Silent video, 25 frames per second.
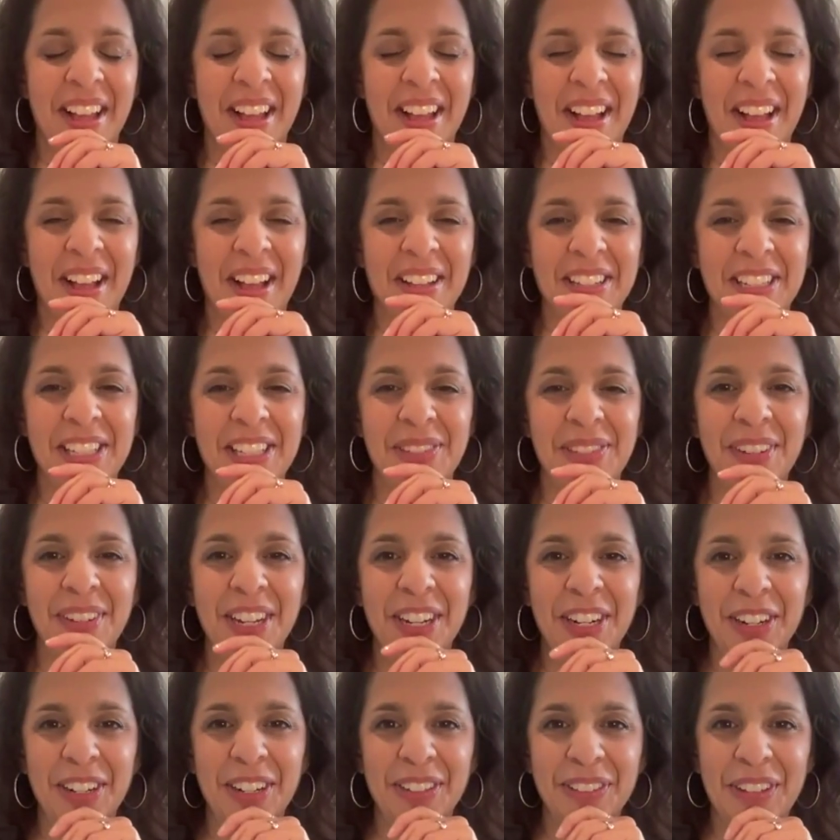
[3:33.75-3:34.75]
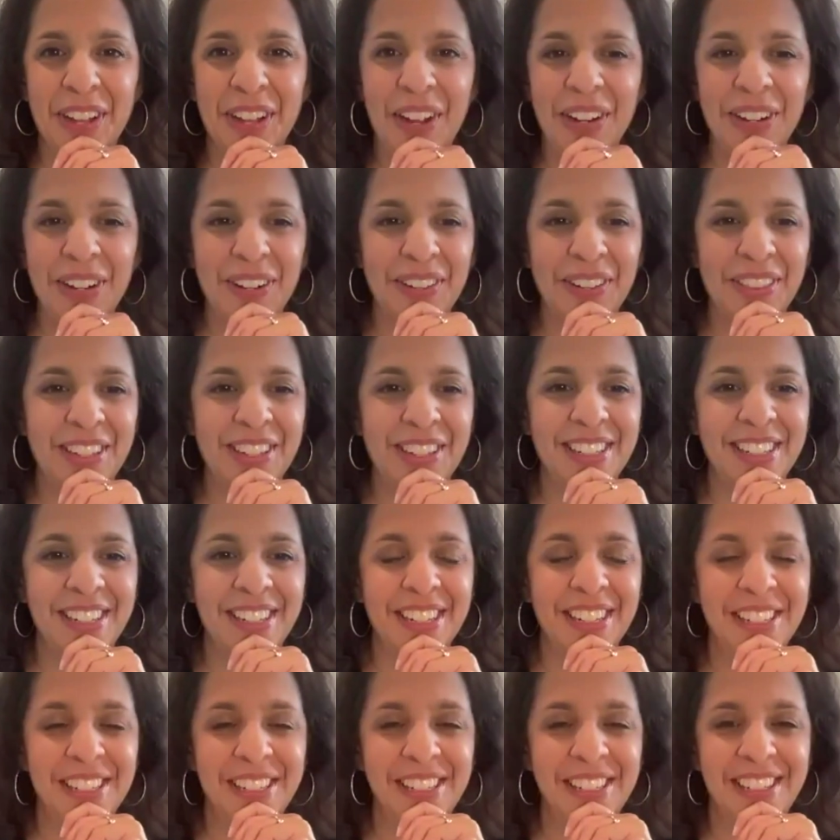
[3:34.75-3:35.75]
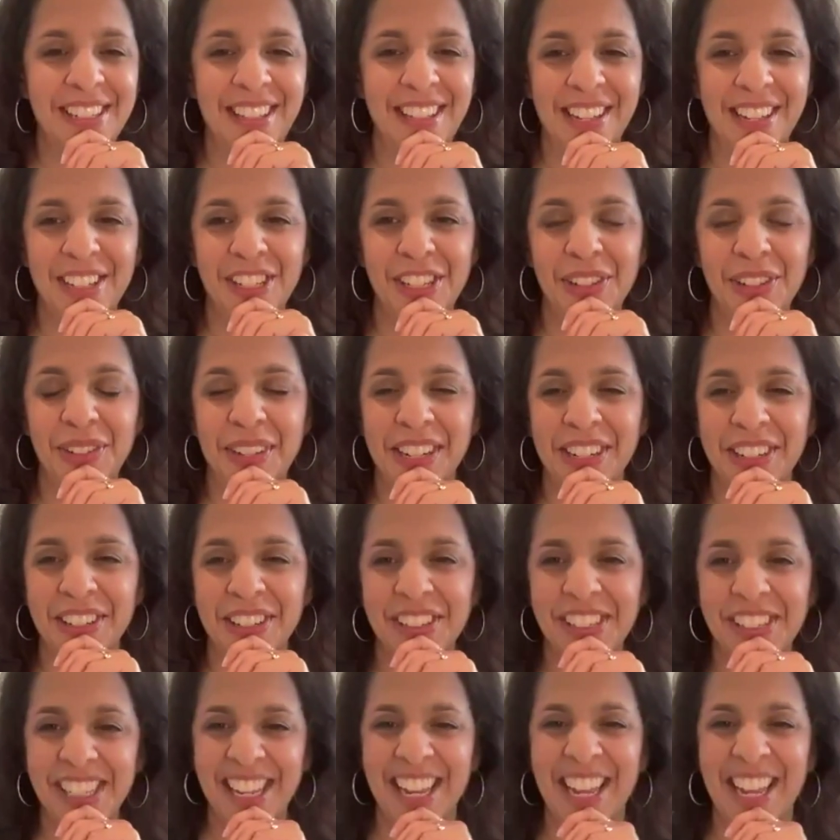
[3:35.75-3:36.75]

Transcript: uh, sphere longer than than two years.